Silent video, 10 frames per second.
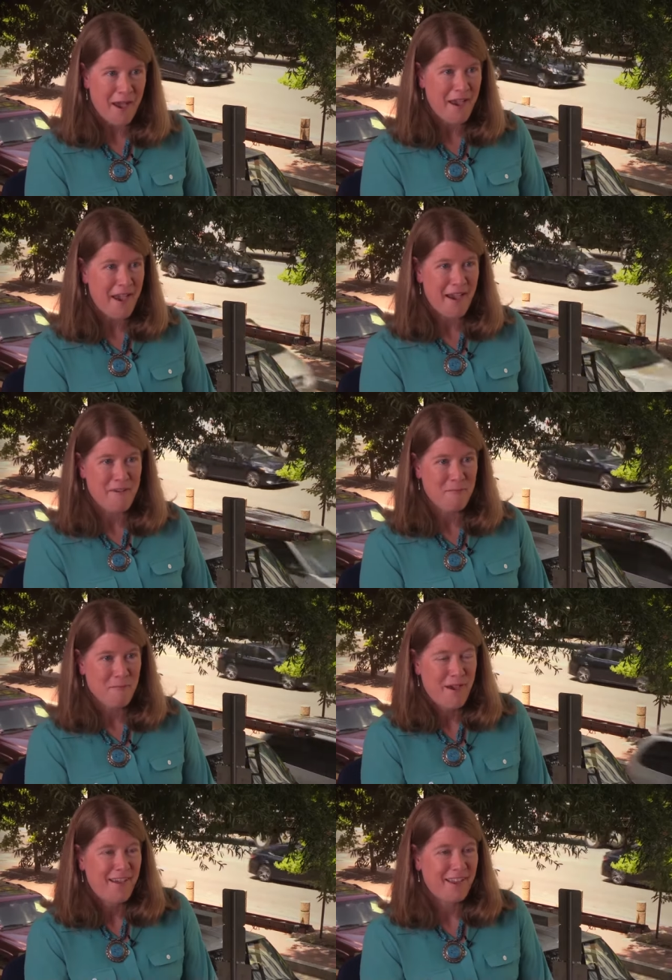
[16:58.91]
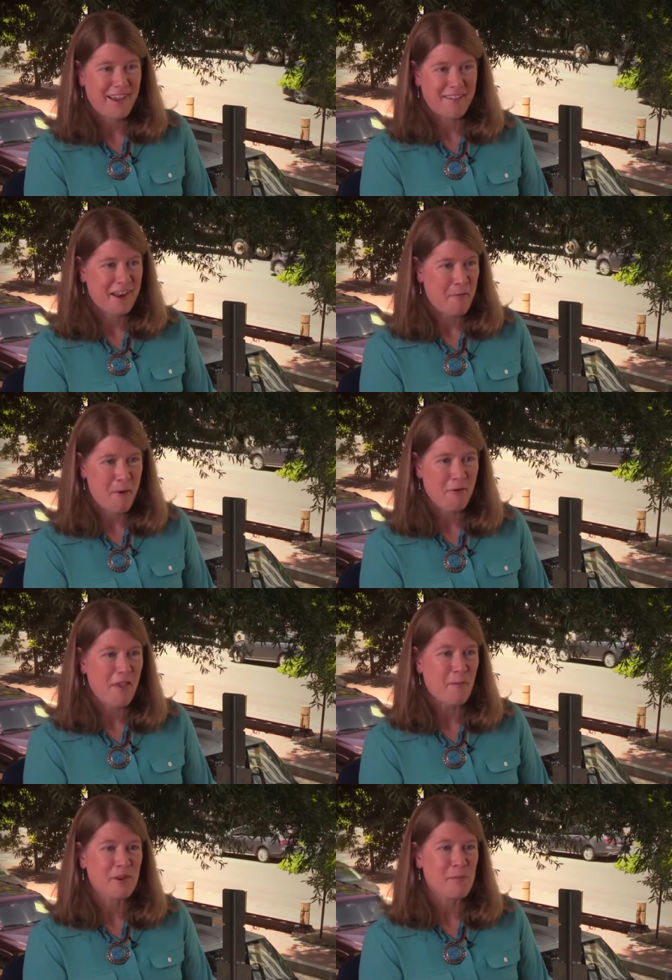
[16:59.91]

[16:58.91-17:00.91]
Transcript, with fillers: I, I'm, like I said, I'm always happy to